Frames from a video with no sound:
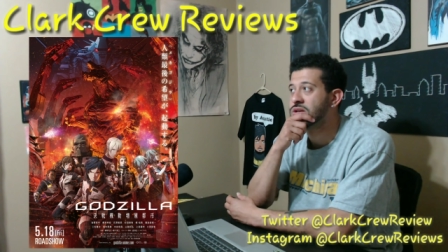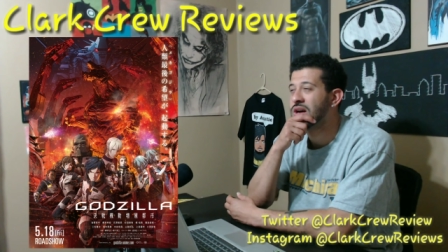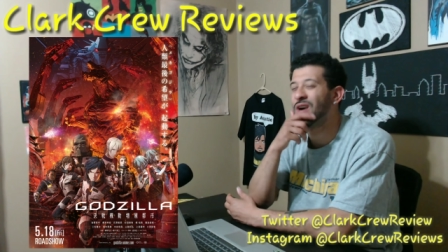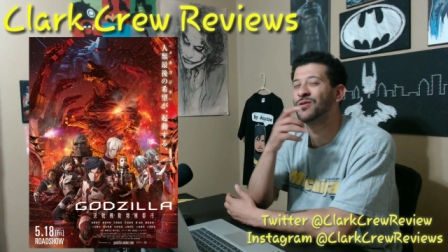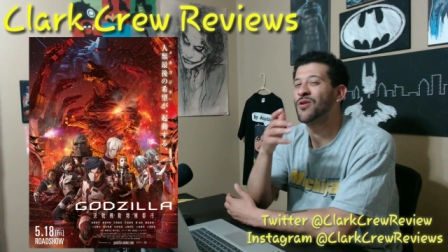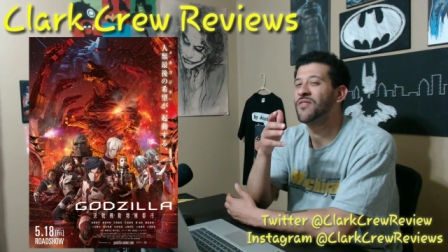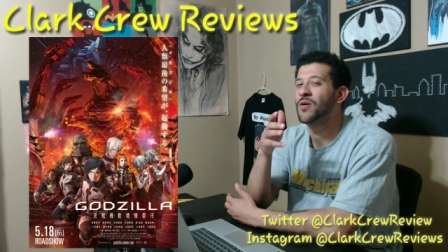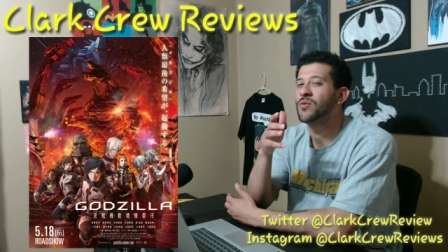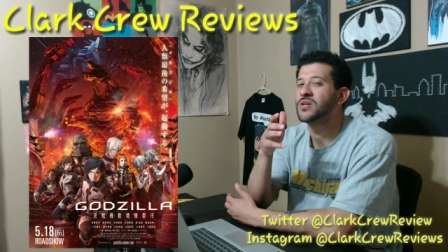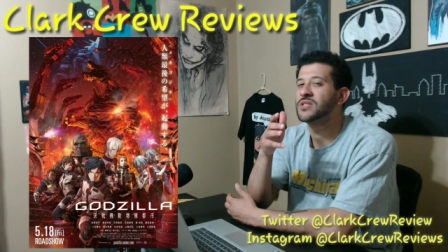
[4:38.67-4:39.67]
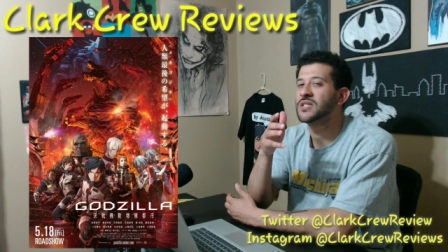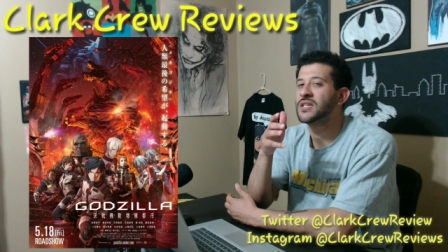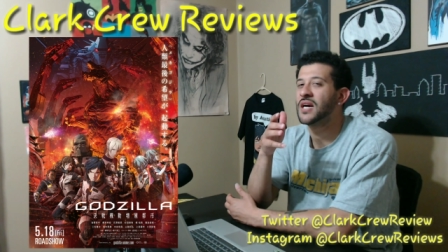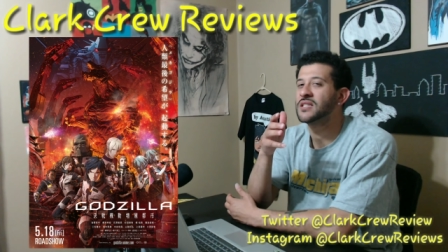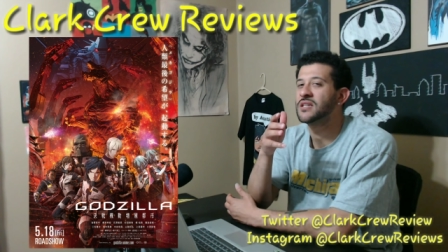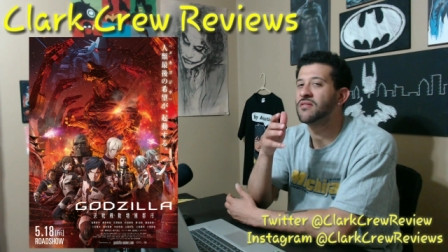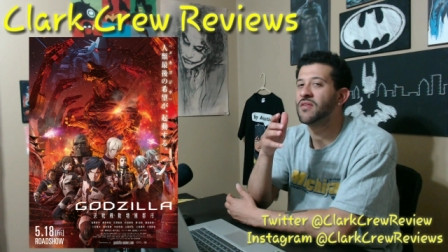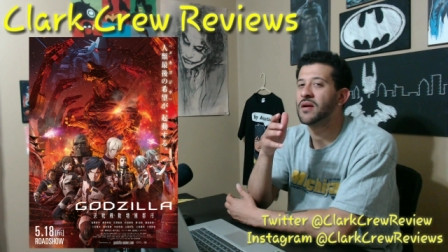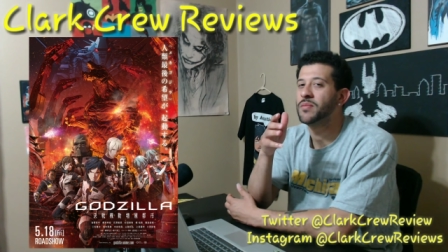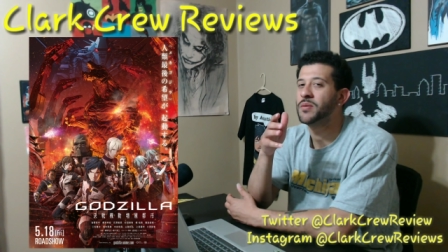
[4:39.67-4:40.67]
I don't know if I want to see Godzilla
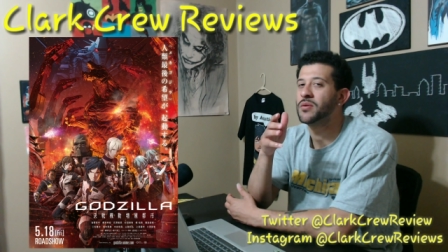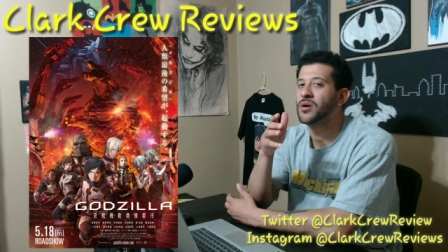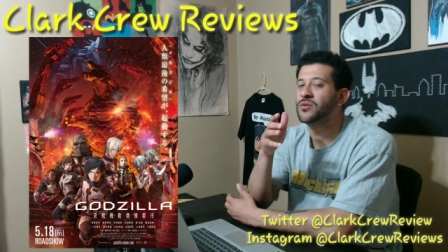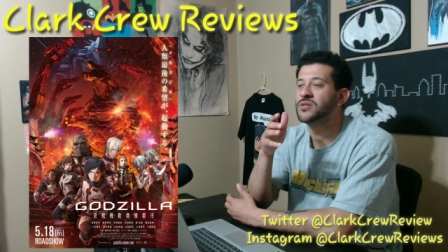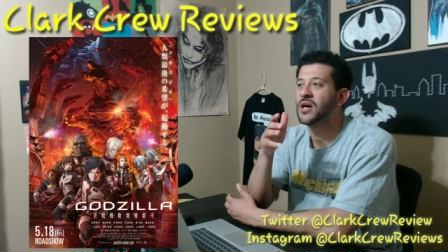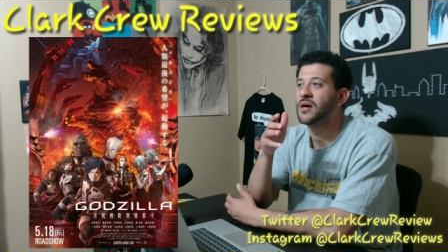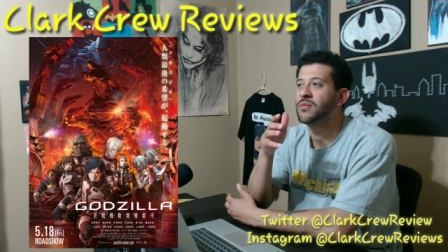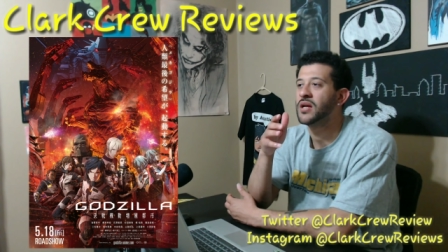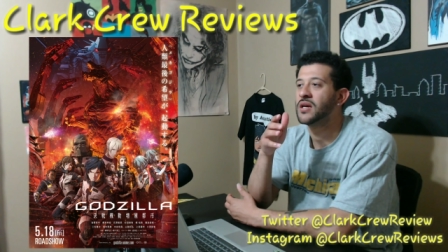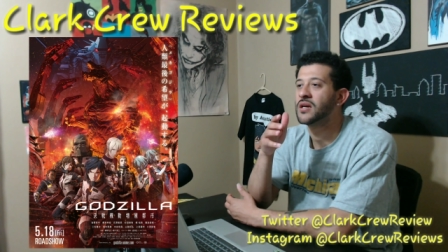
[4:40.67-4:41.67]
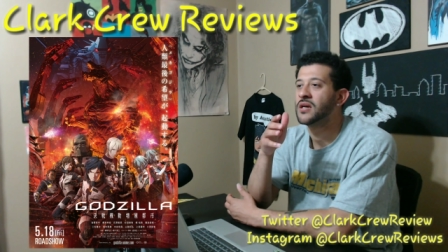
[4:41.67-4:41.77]
fighting people the whole time. Like,